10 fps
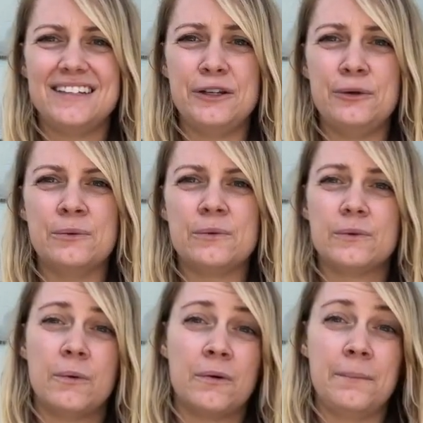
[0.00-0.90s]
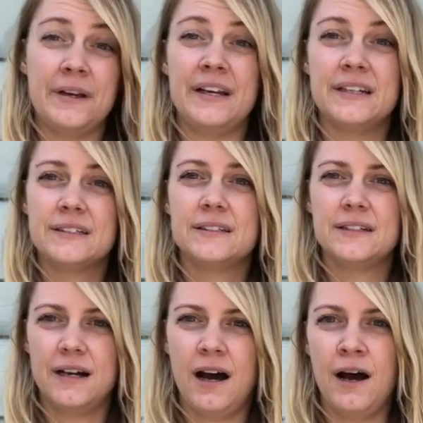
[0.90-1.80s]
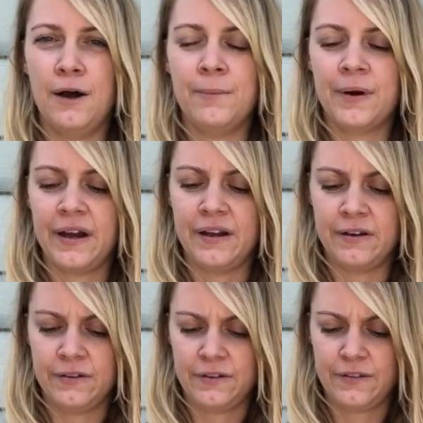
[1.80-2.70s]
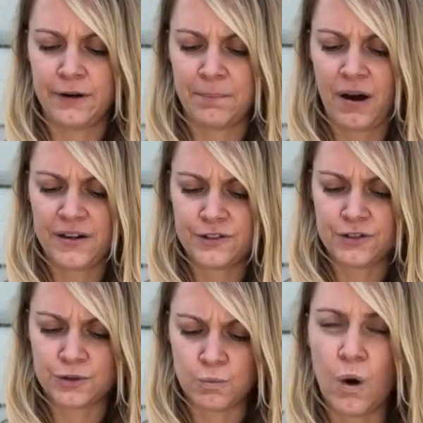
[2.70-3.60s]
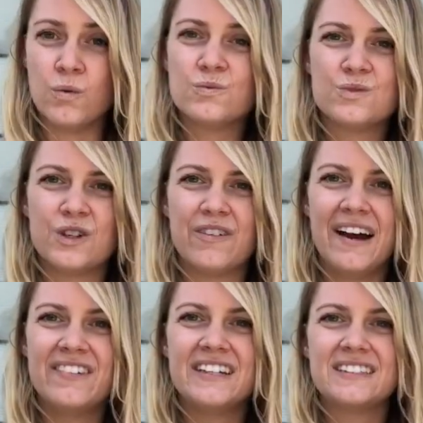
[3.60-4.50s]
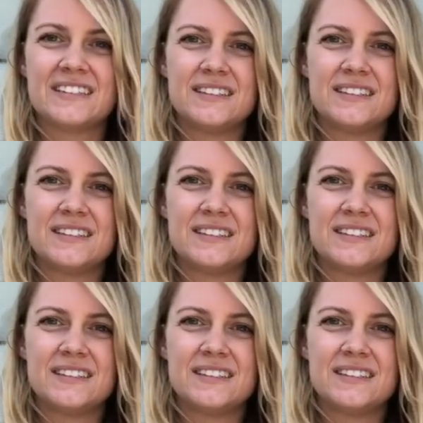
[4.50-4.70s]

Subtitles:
you or me, and their bodies just won't survive it.